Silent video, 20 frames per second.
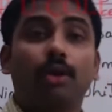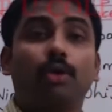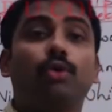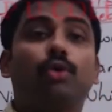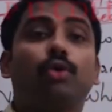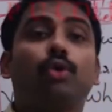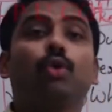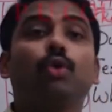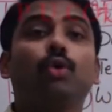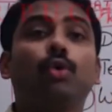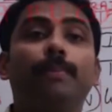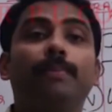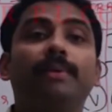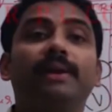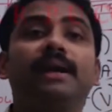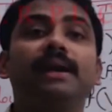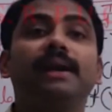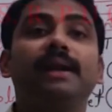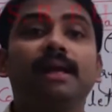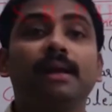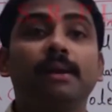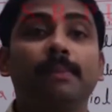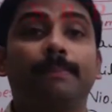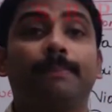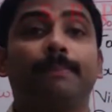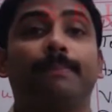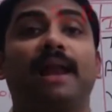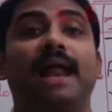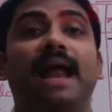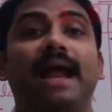true breeding
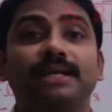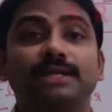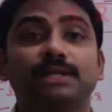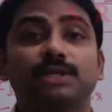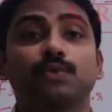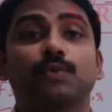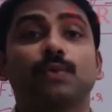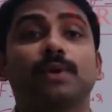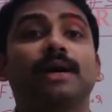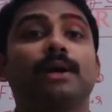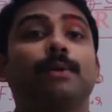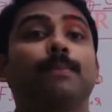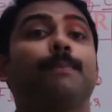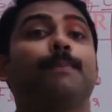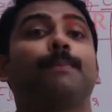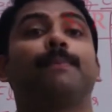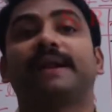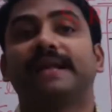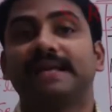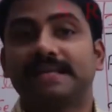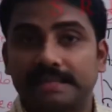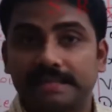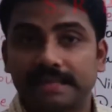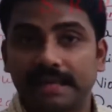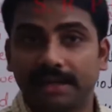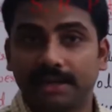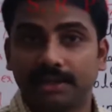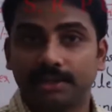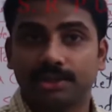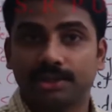plants were
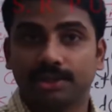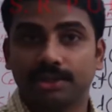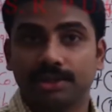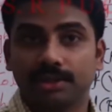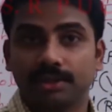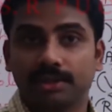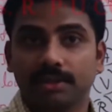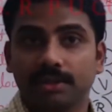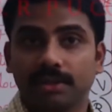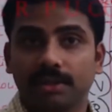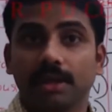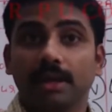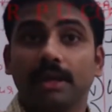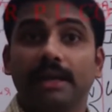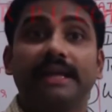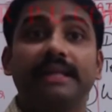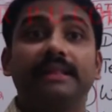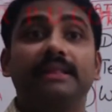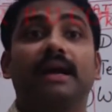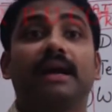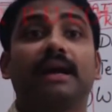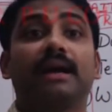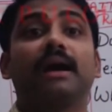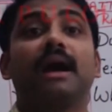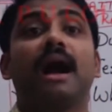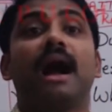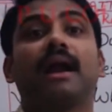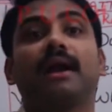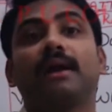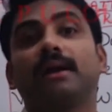present in the
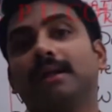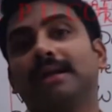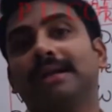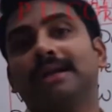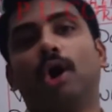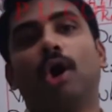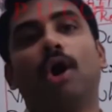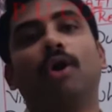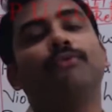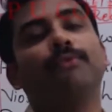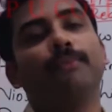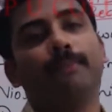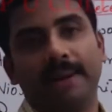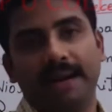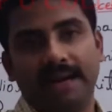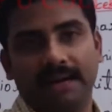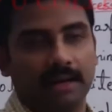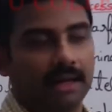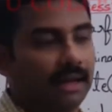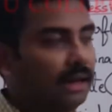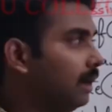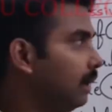garden of Mendel.